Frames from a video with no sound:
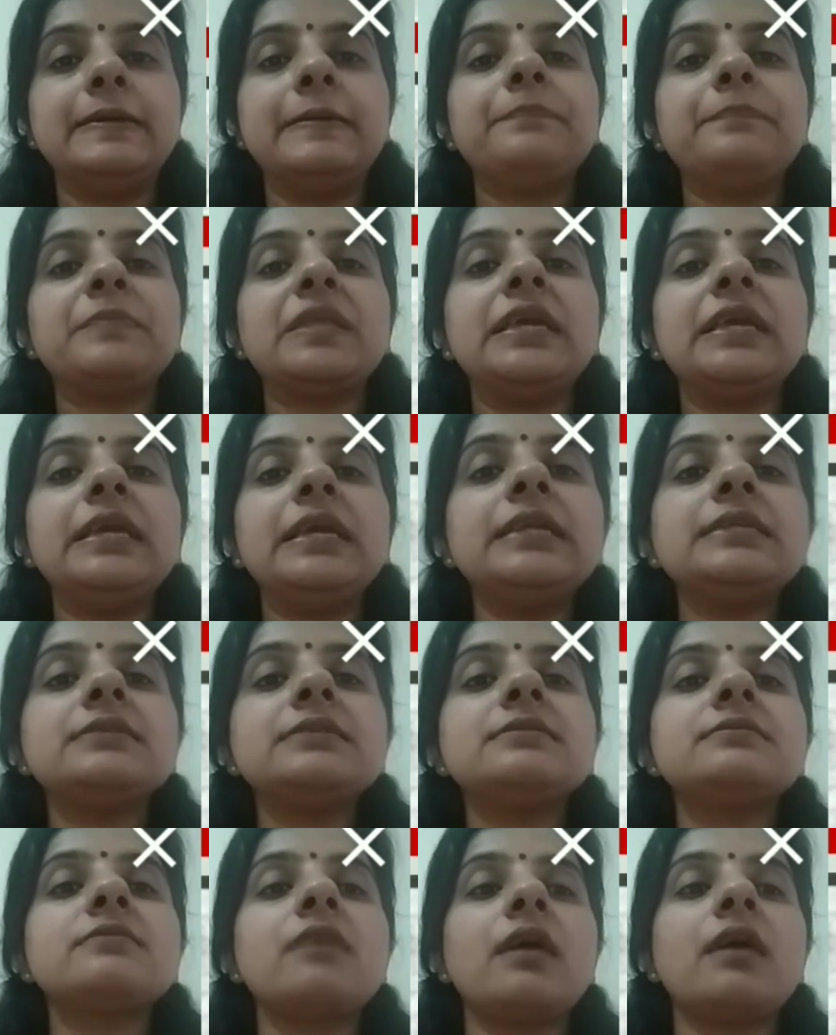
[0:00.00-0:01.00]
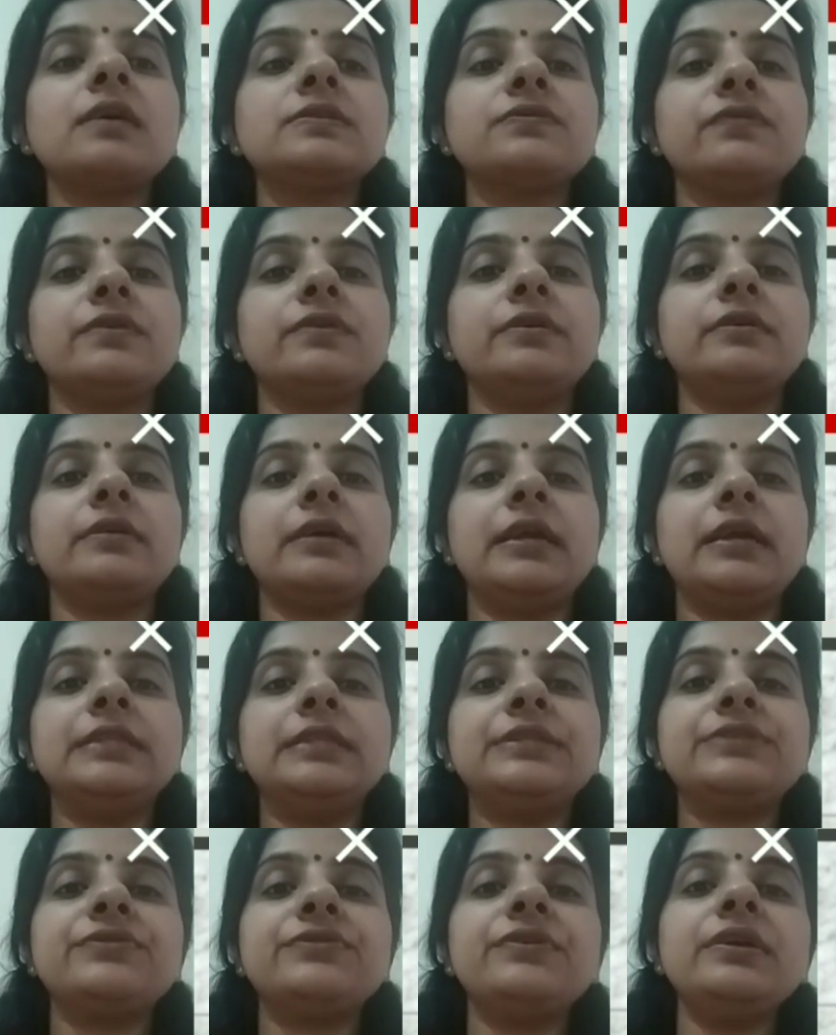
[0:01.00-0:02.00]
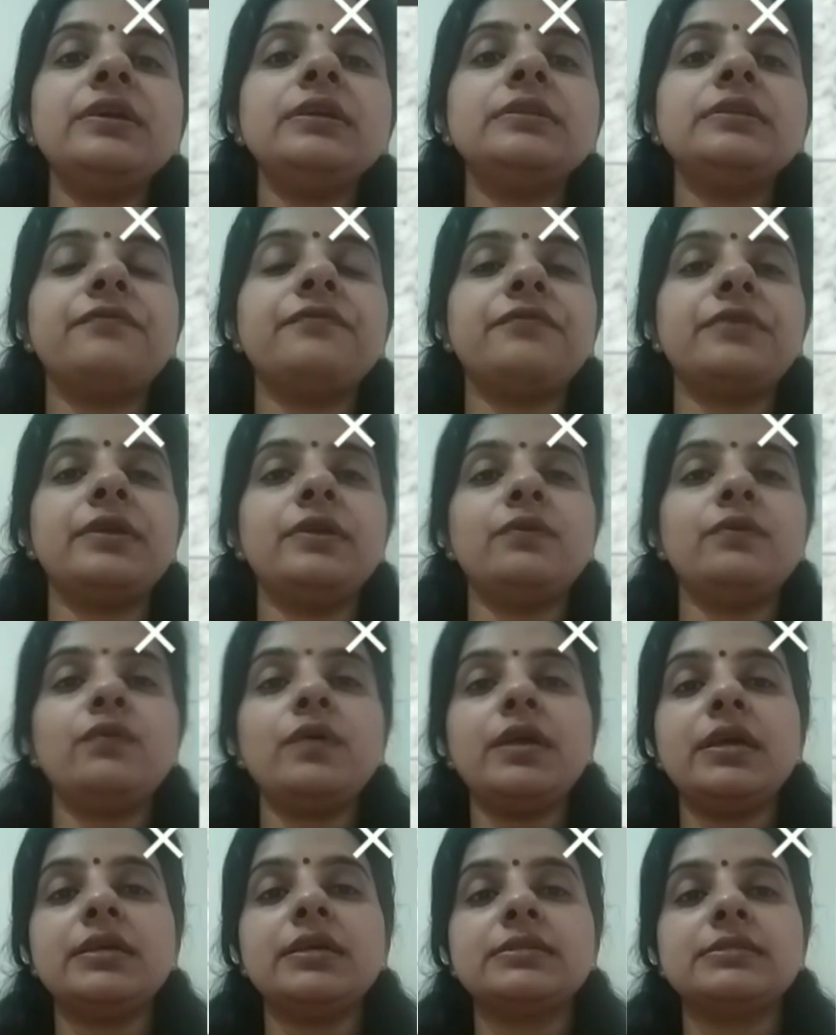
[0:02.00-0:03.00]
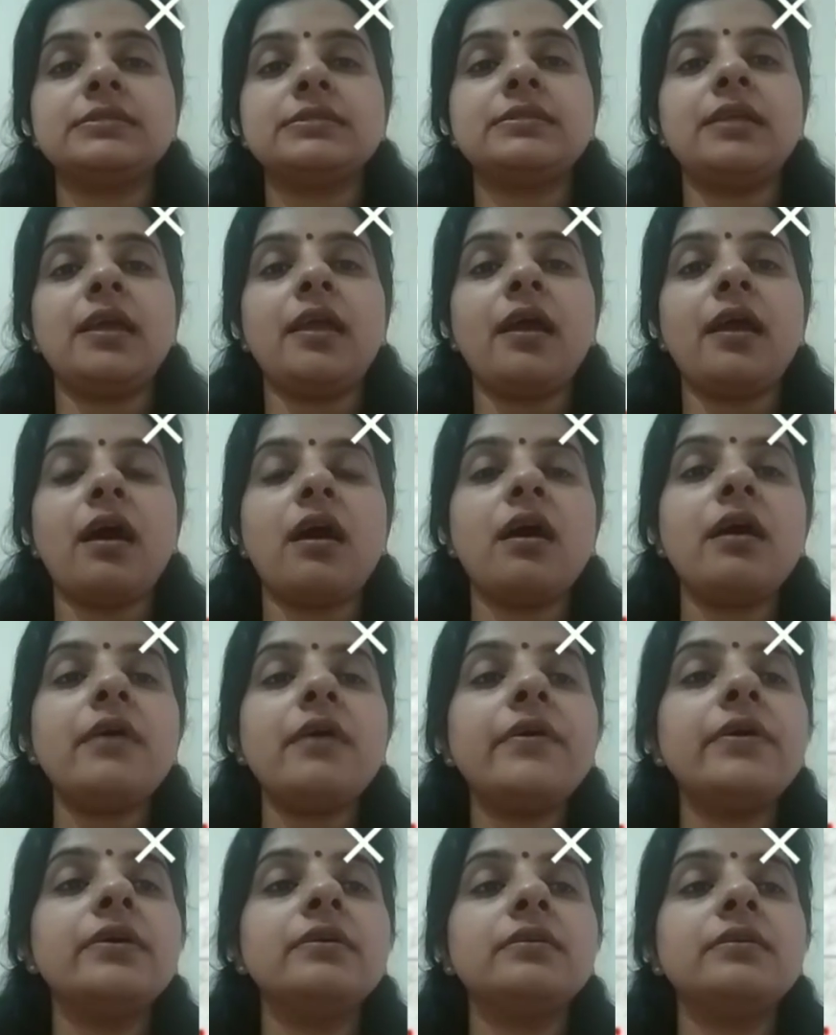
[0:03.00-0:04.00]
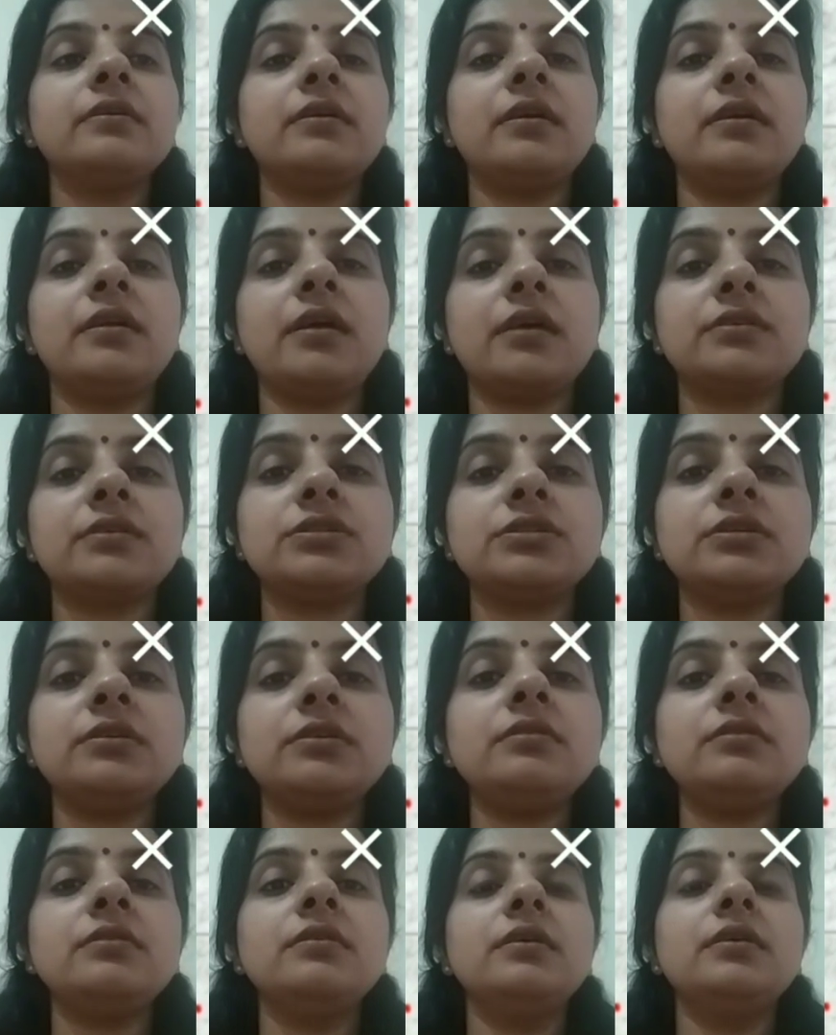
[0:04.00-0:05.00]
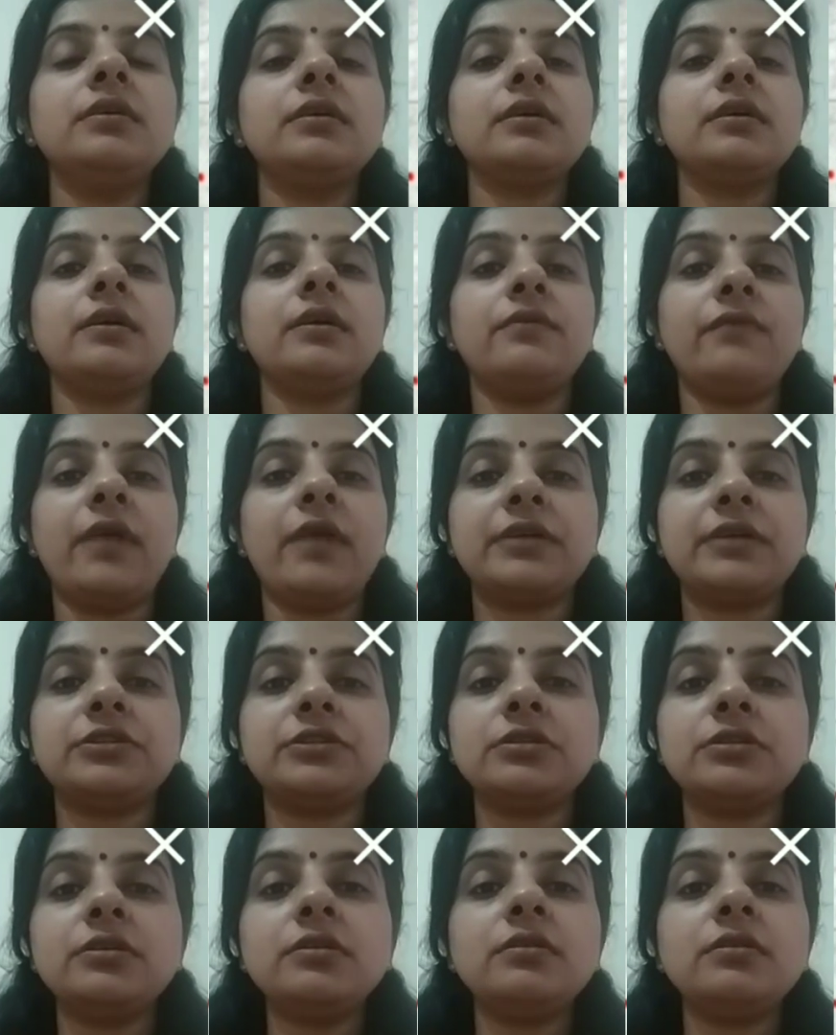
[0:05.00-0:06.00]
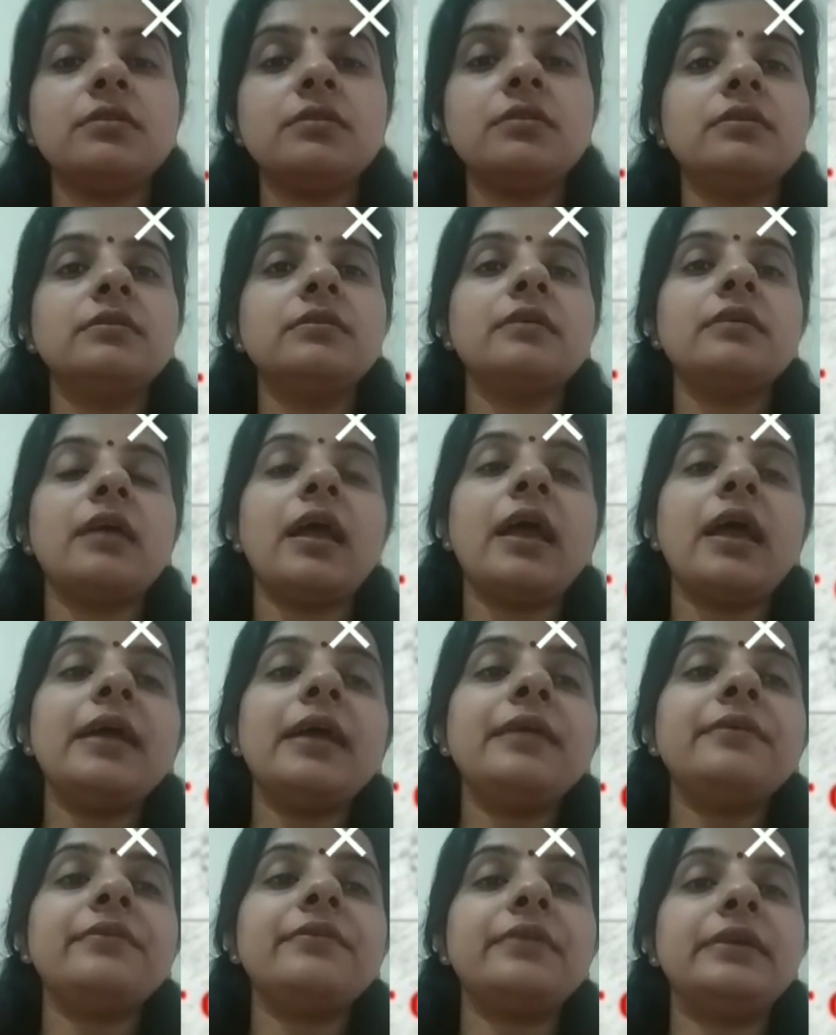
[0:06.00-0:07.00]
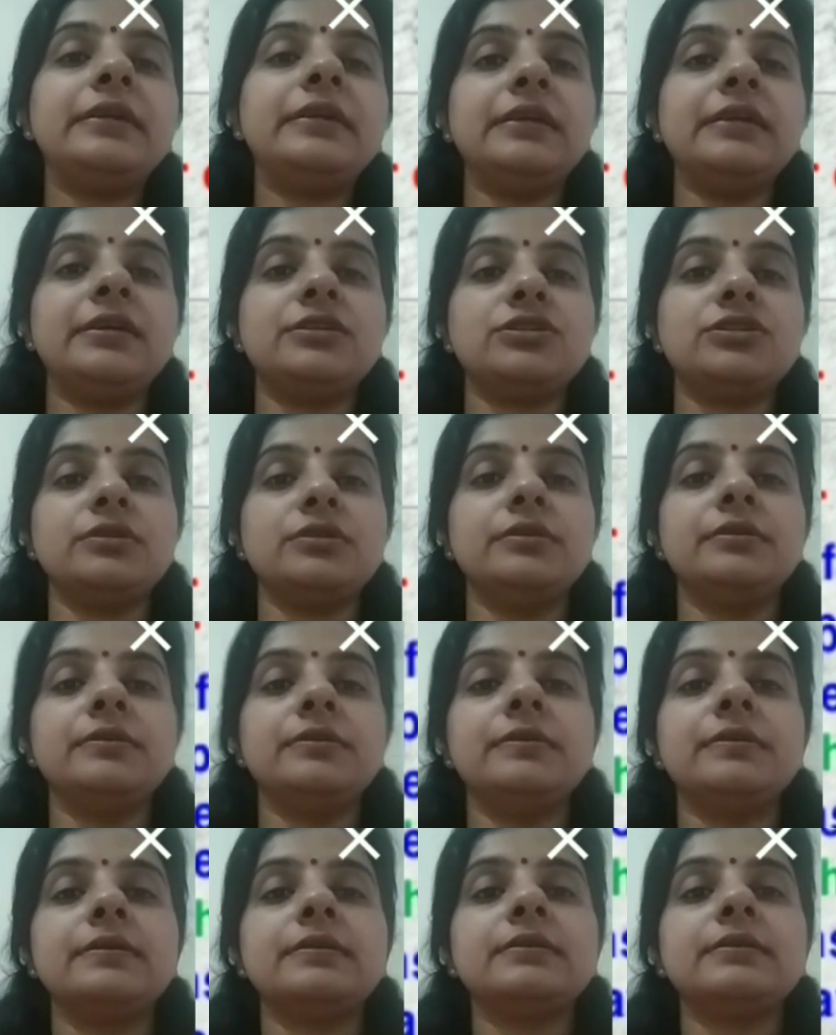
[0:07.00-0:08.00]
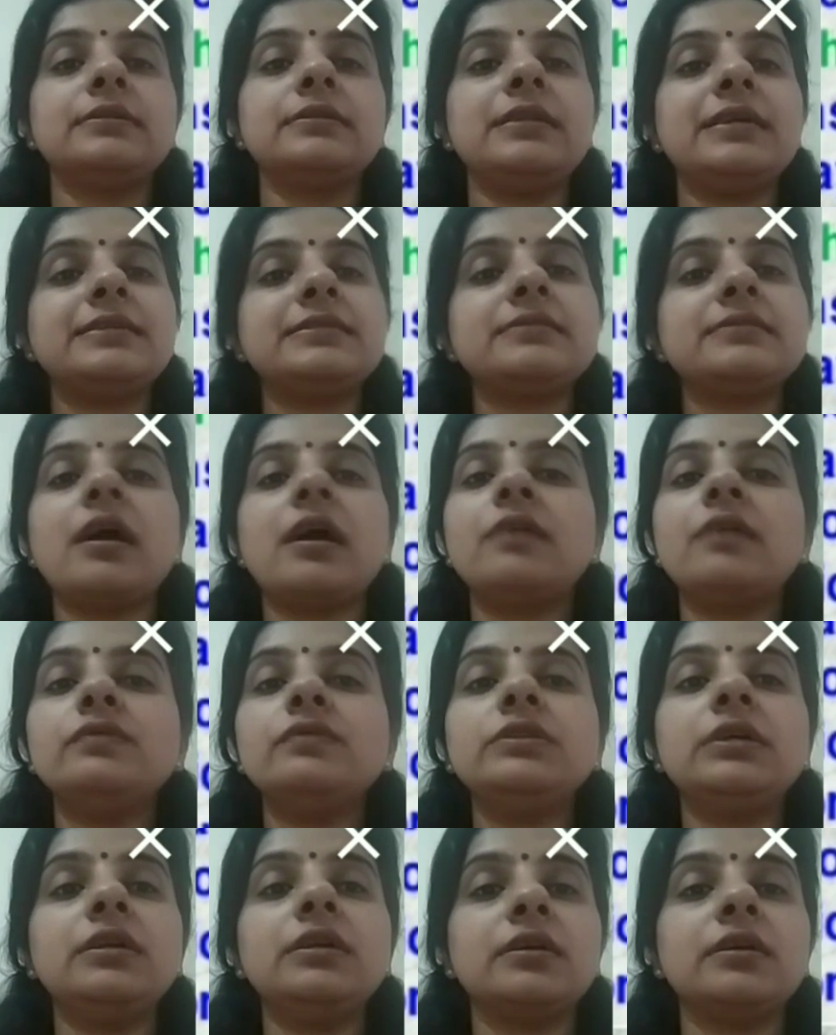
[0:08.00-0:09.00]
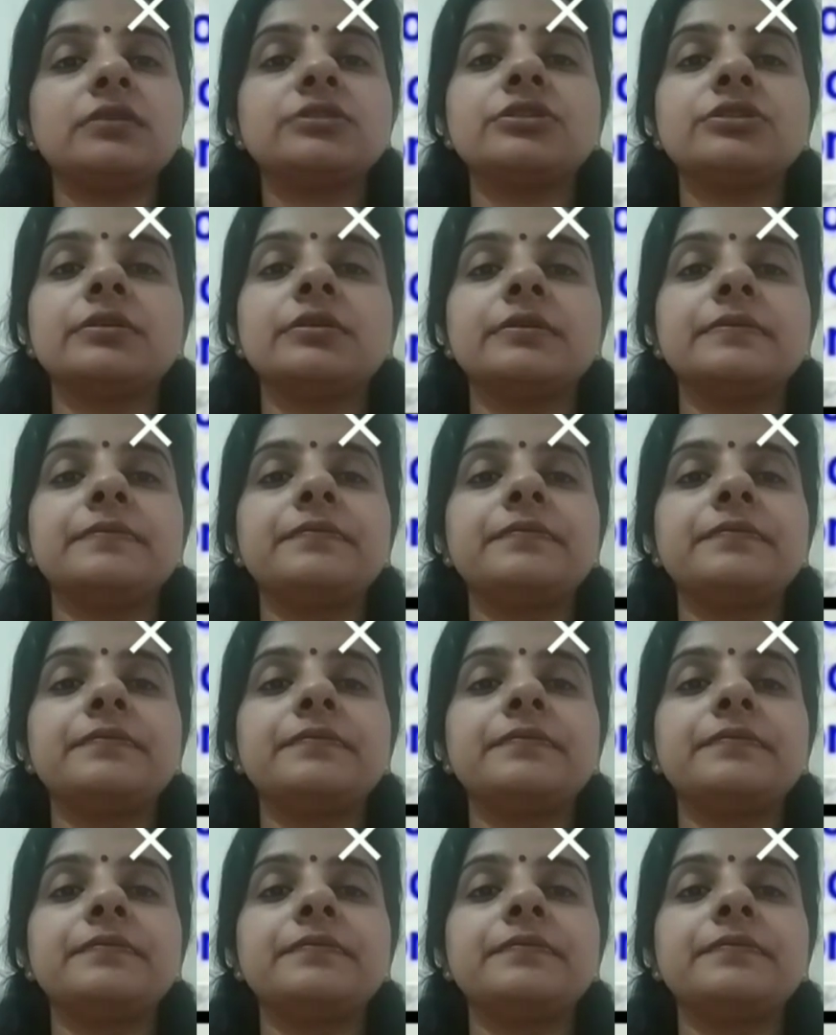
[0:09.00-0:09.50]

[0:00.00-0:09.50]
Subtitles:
Heat is transferred in three different ways. They are conduction, convection and radiation. Let's start with conduction.